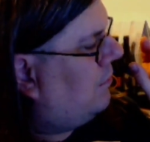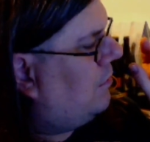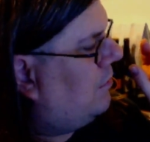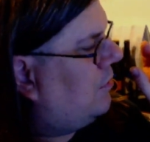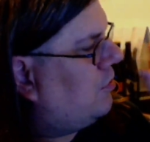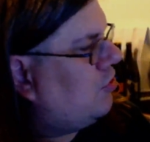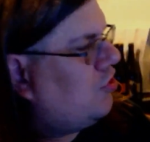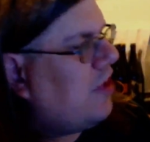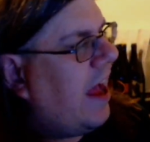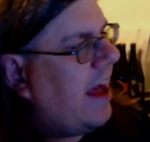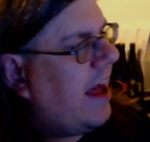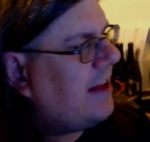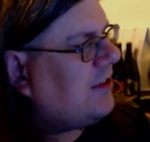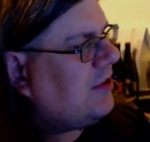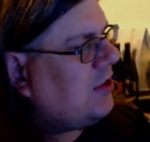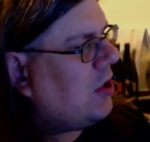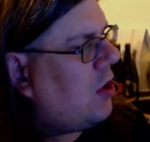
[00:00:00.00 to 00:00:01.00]
jazz
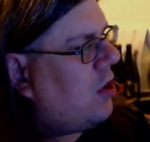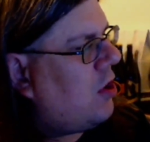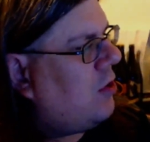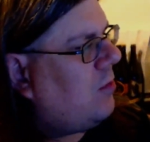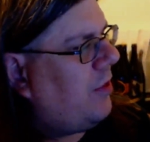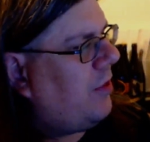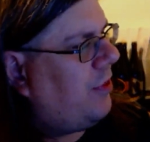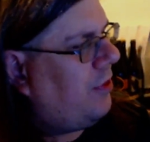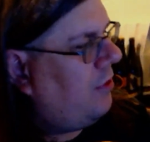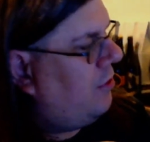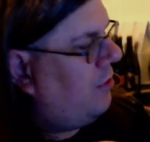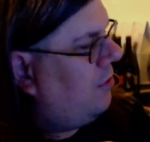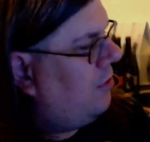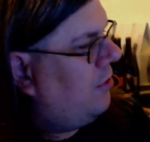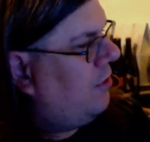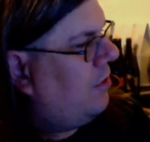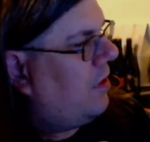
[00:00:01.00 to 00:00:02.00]
song with
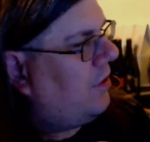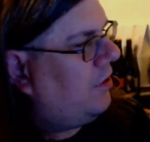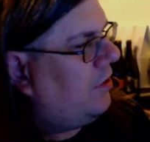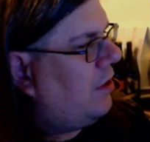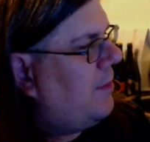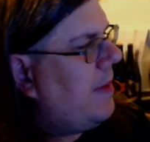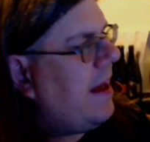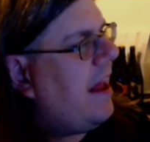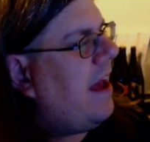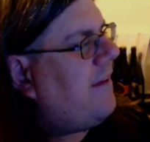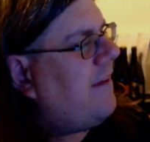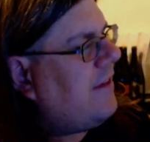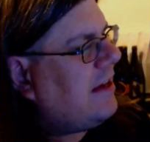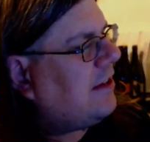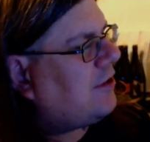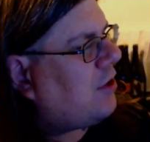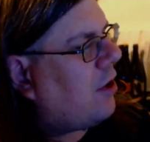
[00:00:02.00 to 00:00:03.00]
a little bit of heavy
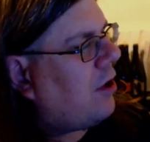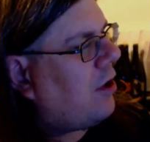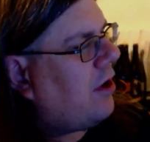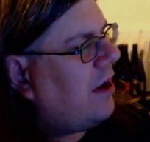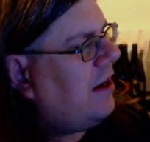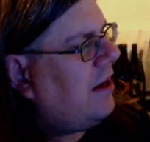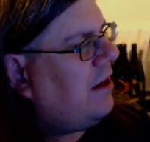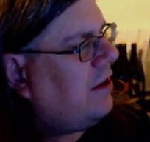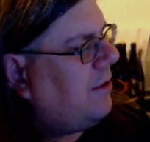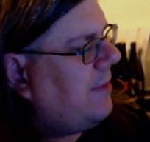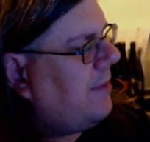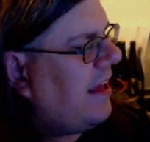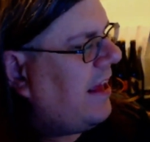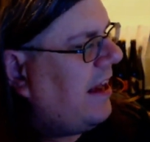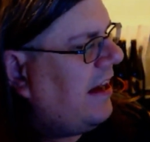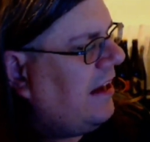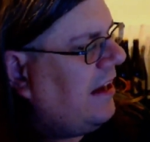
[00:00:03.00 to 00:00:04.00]
guitar in it in the beginning,